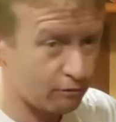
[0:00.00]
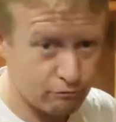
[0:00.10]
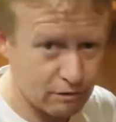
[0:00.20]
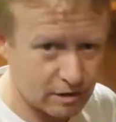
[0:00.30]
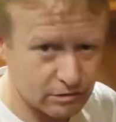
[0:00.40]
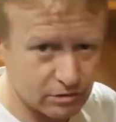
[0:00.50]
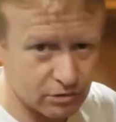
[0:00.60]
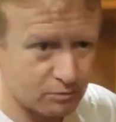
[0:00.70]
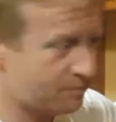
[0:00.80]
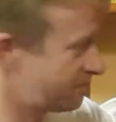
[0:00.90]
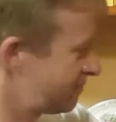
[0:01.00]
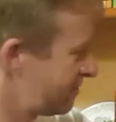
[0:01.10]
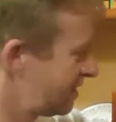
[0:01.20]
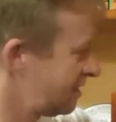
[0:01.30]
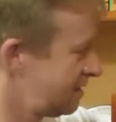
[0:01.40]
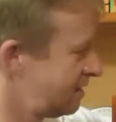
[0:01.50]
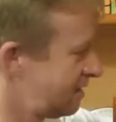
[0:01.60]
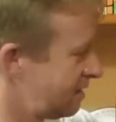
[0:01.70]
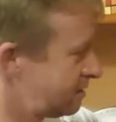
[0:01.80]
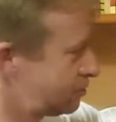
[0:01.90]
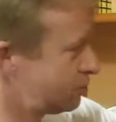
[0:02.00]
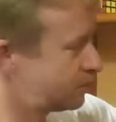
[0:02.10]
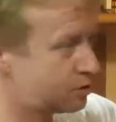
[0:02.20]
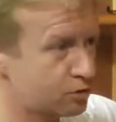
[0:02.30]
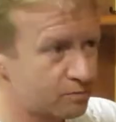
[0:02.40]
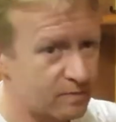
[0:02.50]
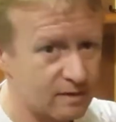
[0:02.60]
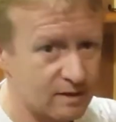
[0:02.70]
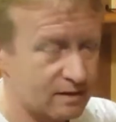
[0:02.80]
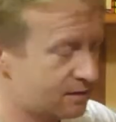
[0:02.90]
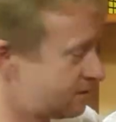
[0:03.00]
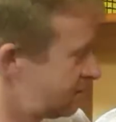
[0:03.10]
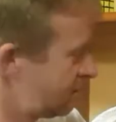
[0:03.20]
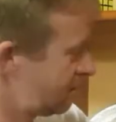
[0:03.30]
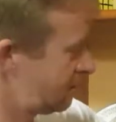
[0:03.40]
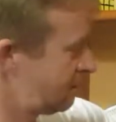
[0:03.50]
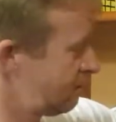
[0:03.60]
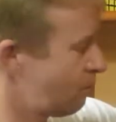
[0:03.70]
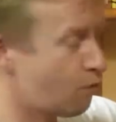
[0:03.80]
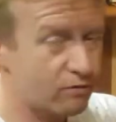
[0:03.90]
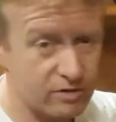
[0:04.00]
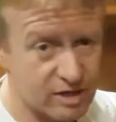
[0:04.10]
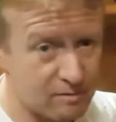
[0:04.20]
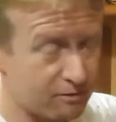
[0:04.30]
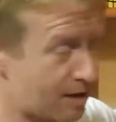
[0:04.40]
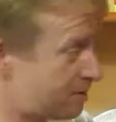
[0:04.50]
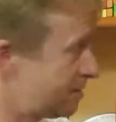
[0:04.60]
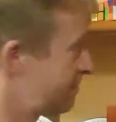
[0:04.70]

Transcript: Rex cube, and the super skewb. These all of the same family.